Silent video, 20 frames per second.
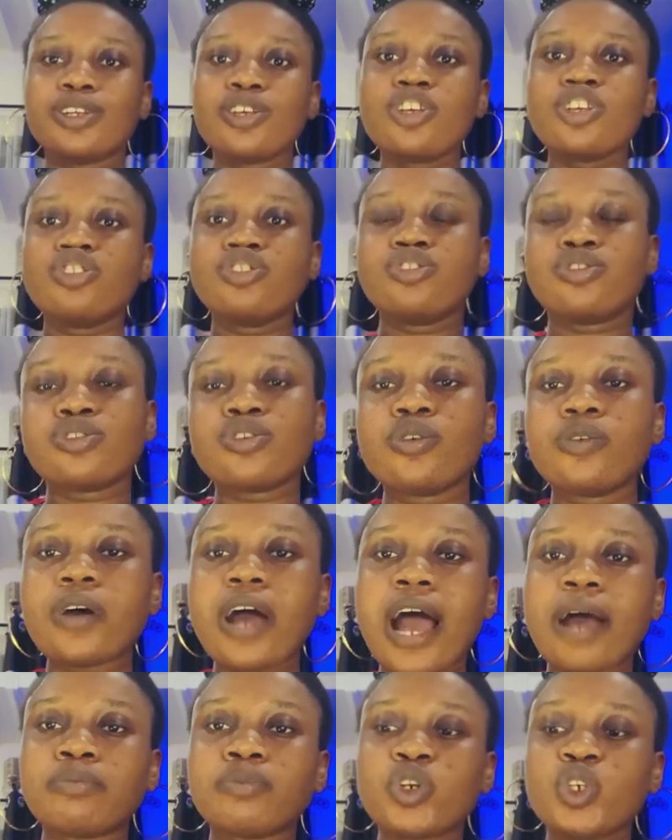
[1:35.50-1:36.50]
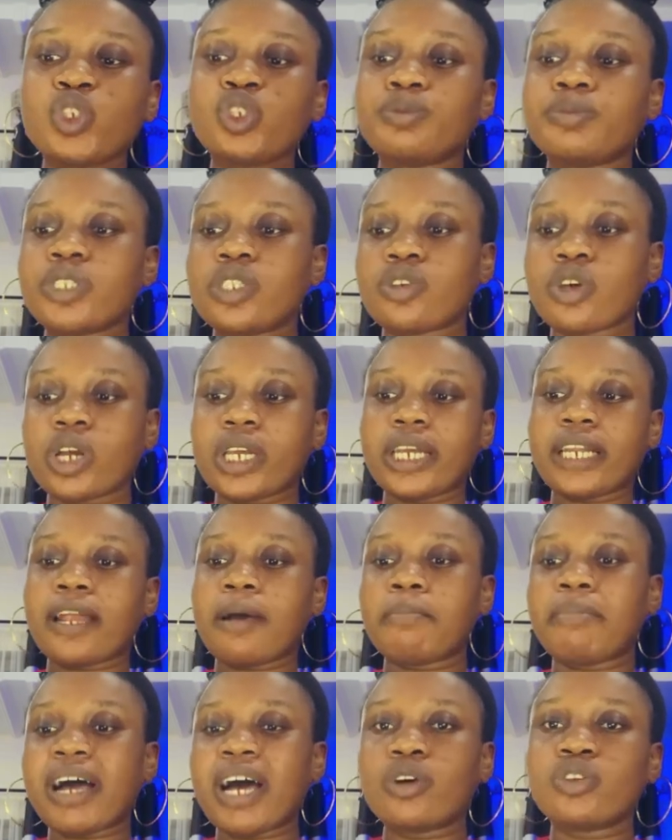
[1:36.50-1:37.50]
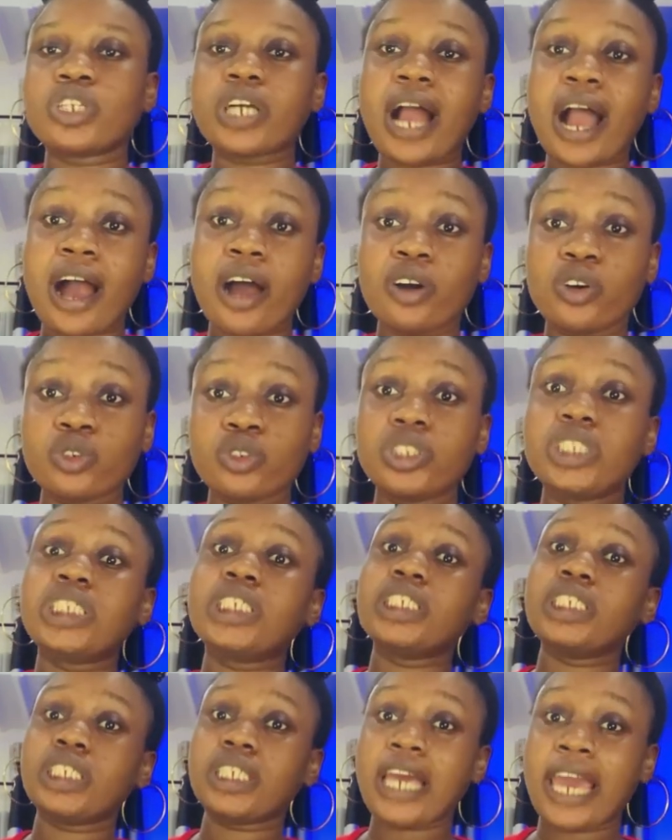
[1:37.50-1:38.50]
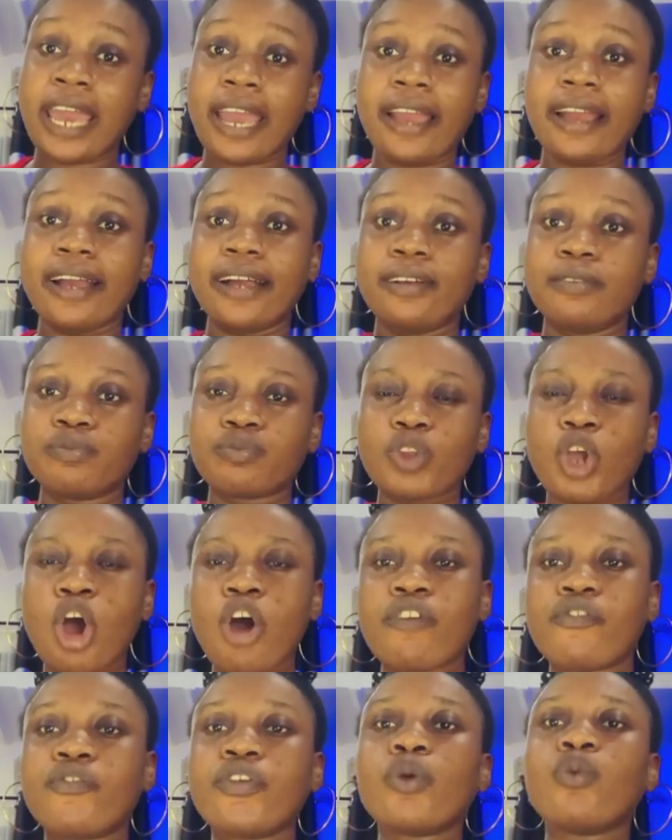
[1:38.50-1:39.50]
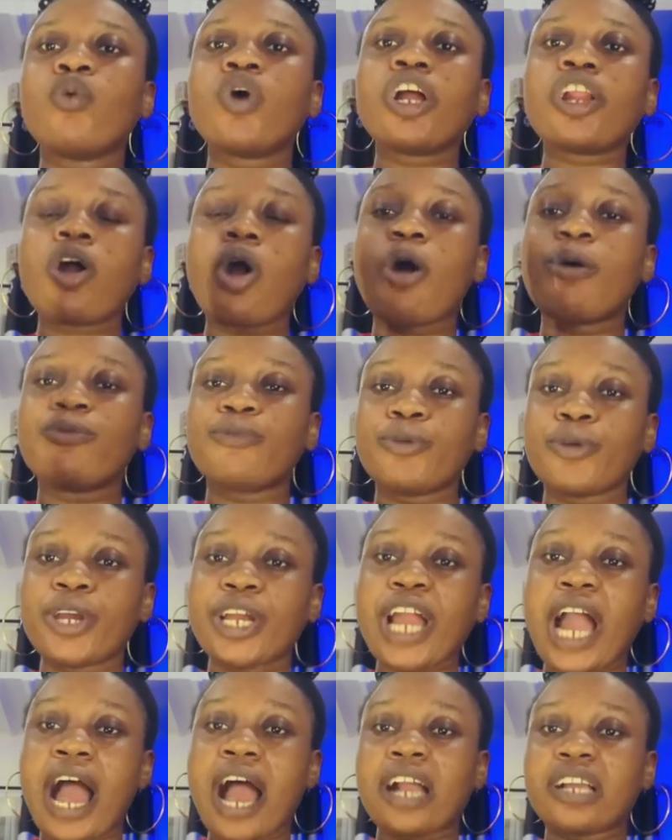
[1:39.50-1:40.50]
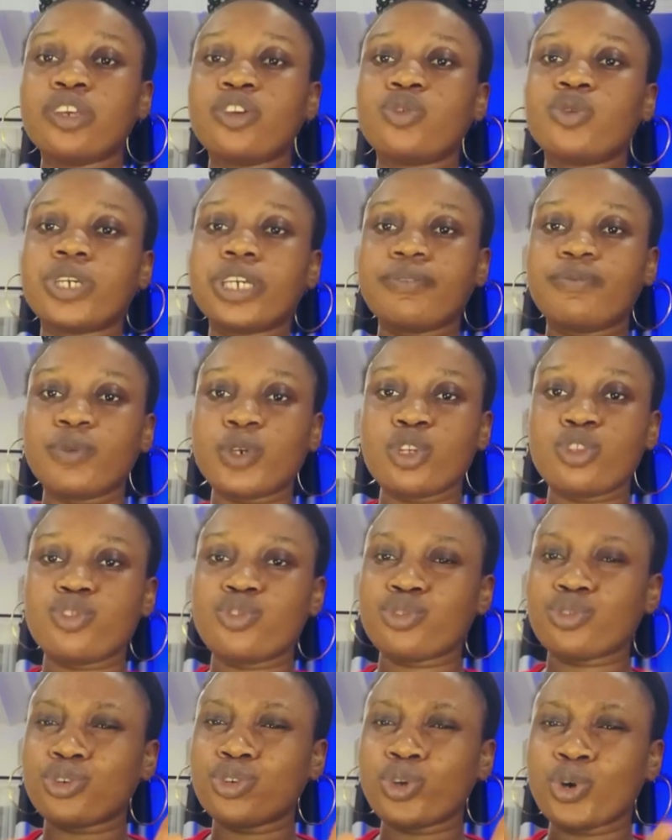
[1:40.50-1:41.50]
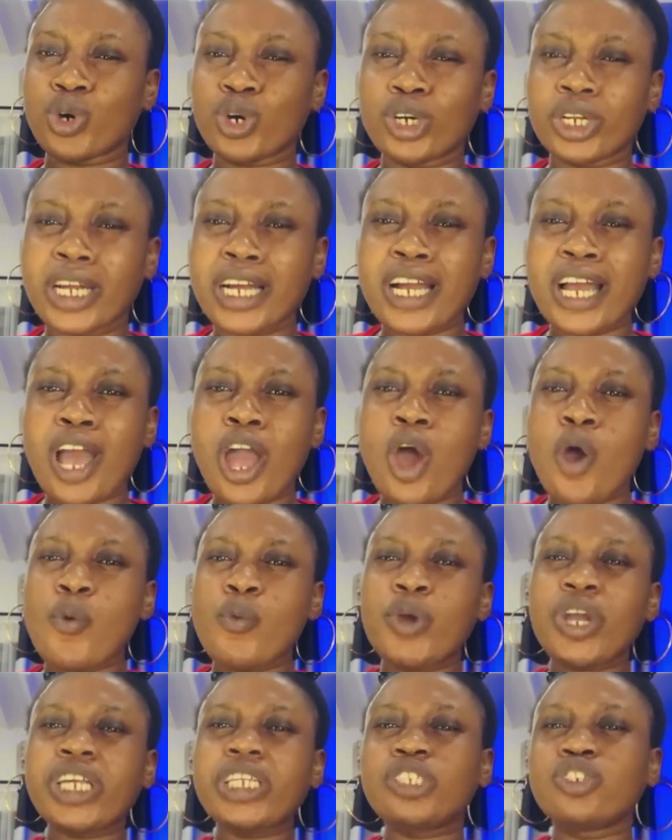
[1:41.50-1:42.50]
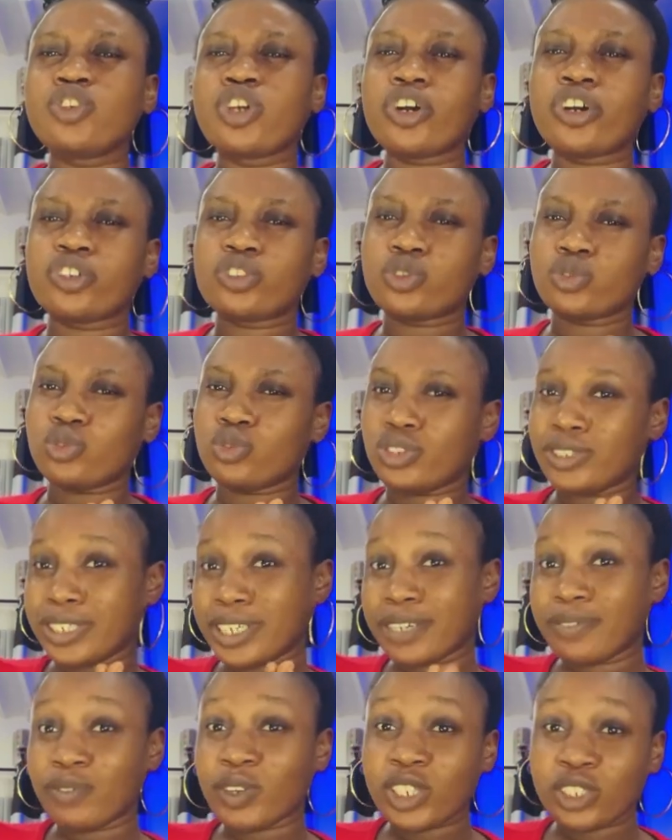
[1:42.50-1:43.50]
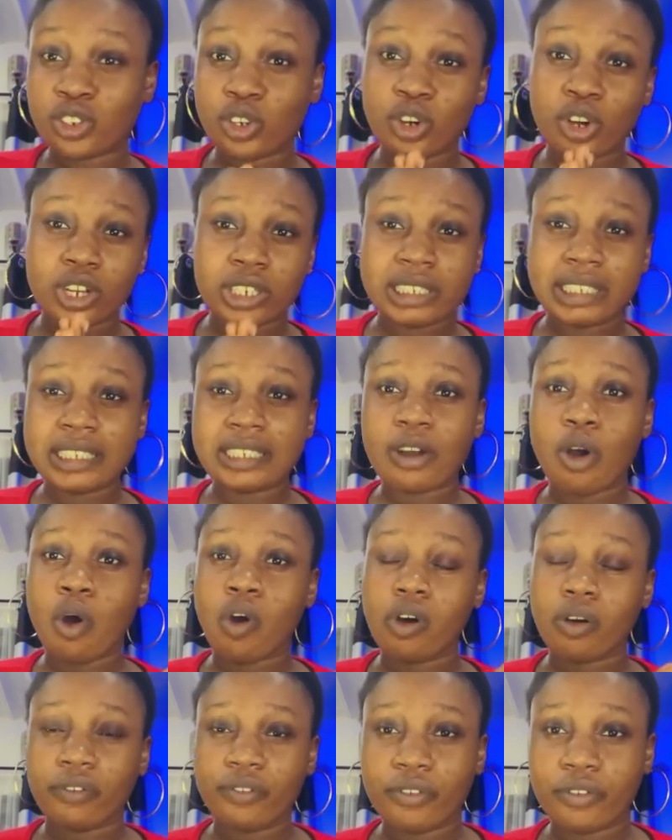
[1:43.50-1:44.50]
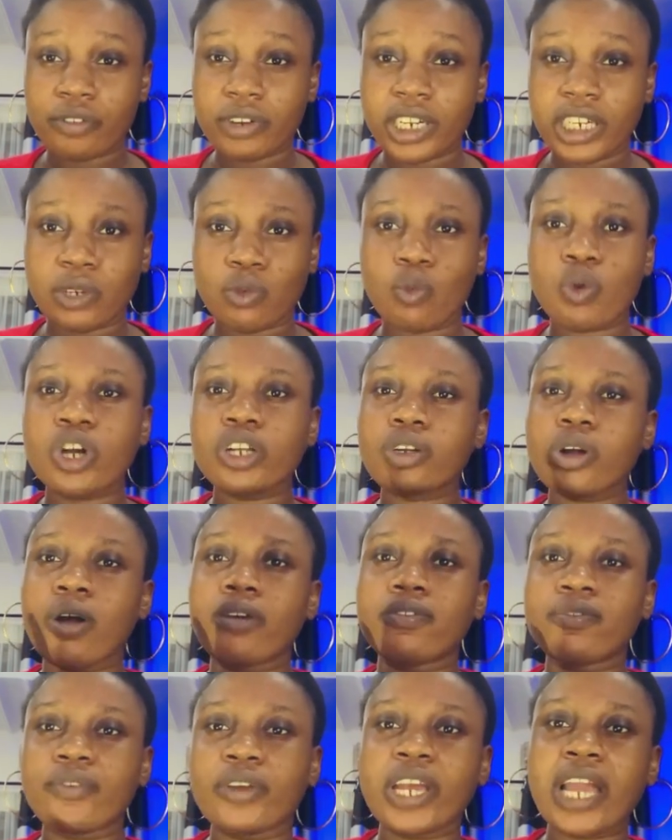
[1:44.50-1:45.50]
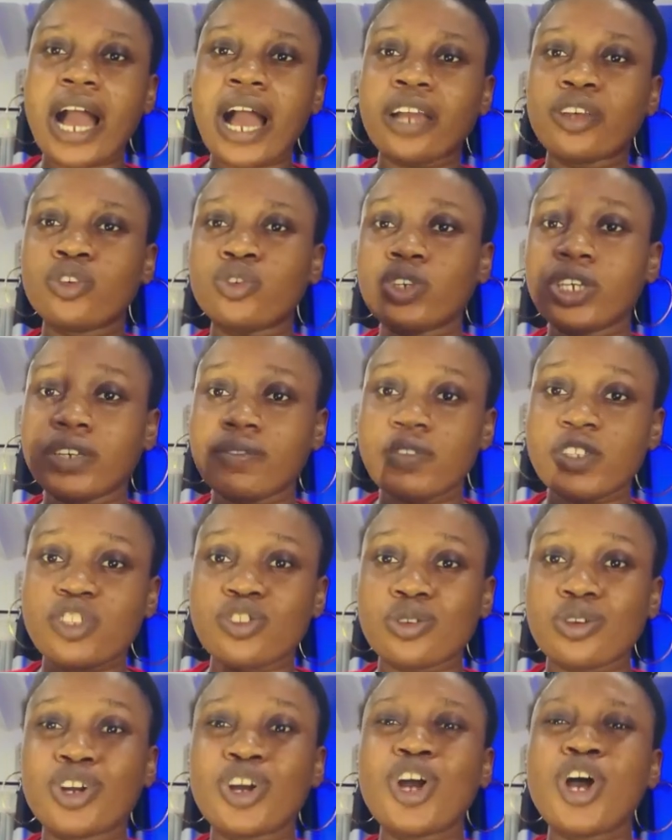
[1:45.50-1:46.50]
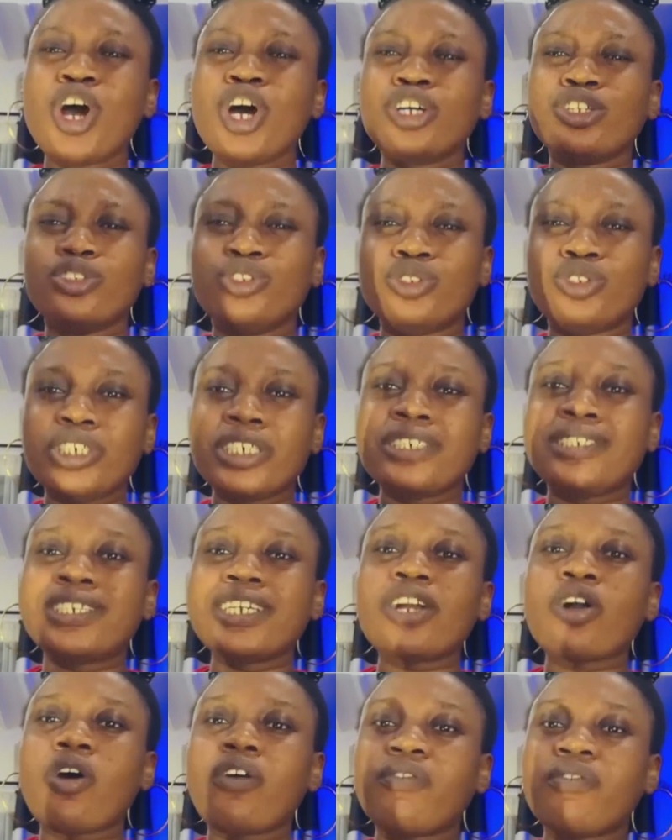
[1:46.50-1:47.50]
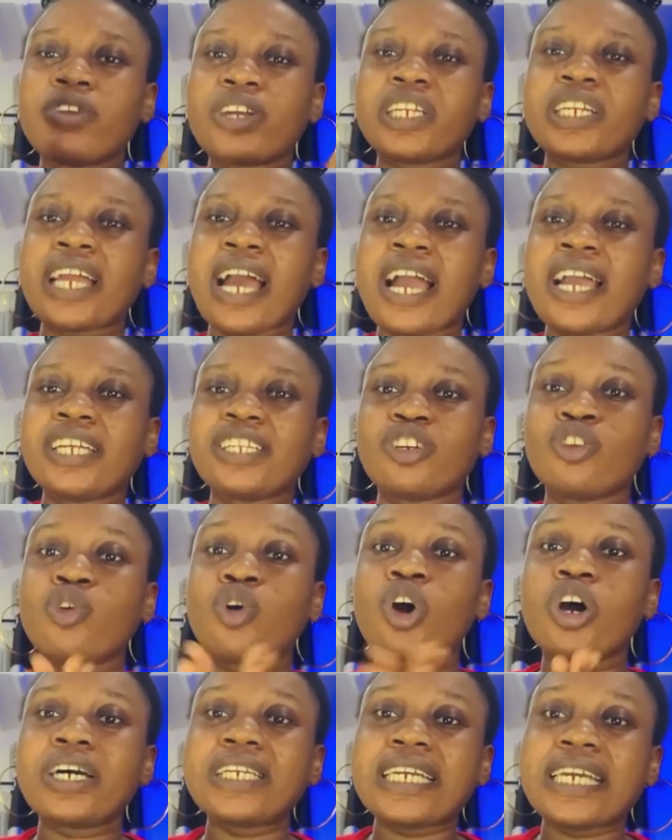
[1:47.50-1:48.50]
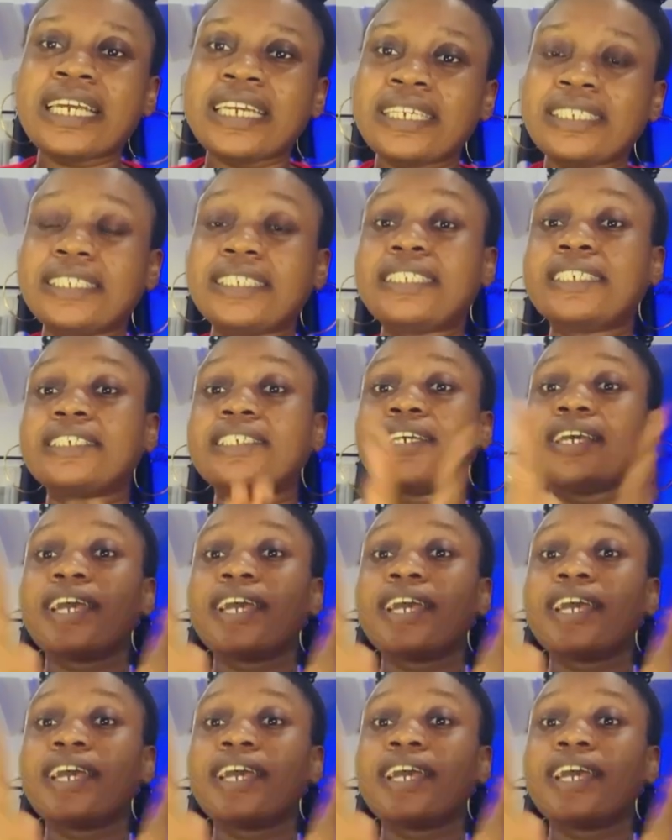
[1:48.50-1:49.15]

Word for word: So I'm going to be talking about how um, offering. What offering are you giving to God? When you're giving God offering, what offering are you giving to? Is the offering that God is?